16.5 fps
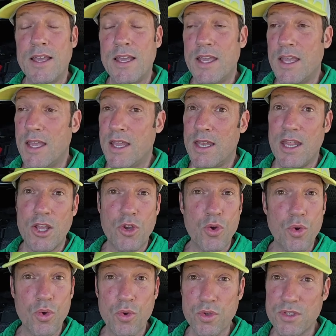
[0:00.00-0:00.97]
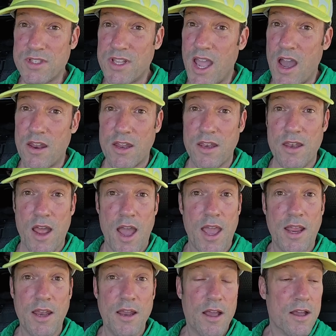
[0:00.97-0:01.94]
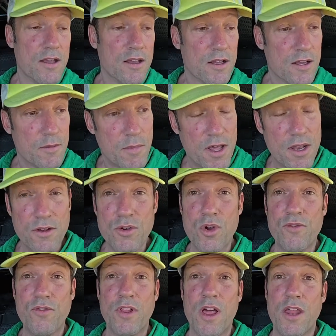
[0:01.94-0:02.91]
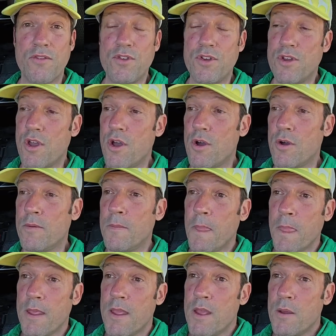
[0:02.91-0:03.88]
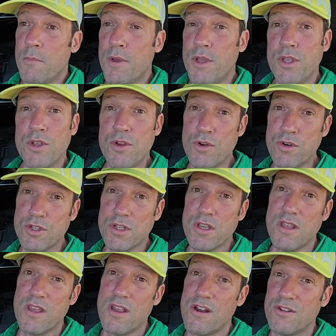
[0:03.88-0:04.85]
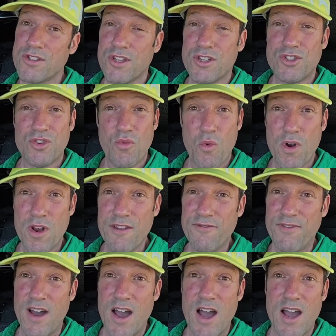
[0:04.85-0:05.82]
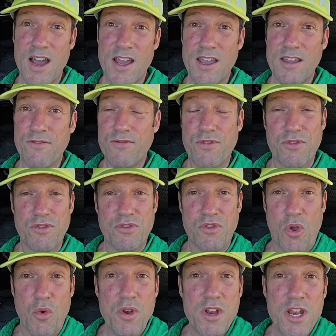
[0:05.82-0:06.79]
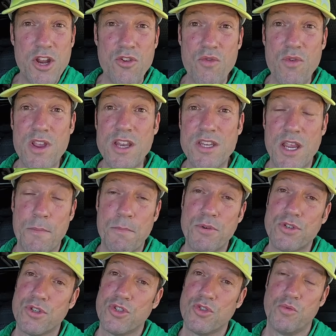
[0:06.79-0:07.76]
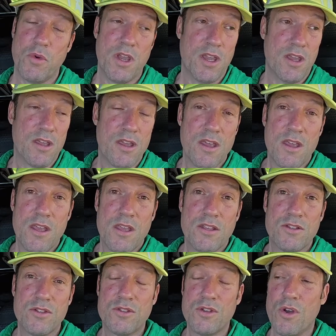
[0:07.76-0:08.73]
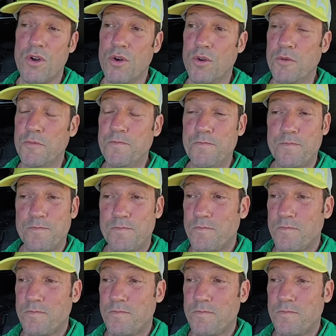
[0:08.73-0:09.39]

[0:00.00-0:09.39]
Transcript: and it cools down at night. I don't know if a lot of you know, but usually there's a 25, 30 degree temperature swing. So